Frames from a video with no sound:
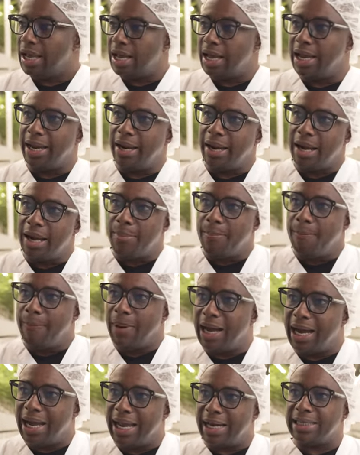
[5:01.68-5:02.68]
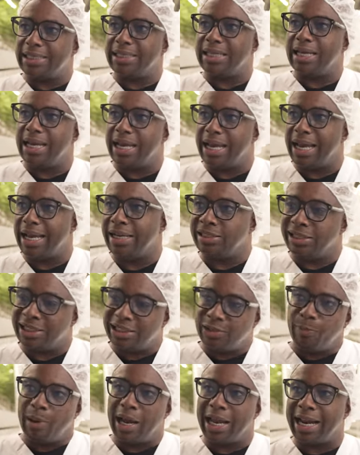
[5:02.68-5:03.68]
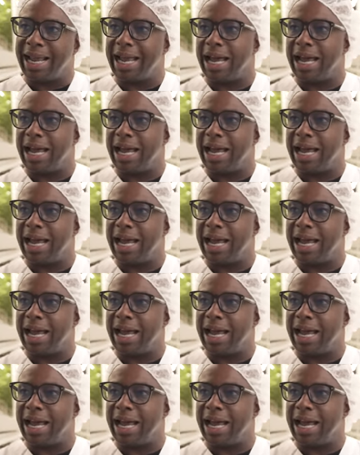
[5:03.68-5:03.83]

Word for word: I uh, bought uh, I just bought a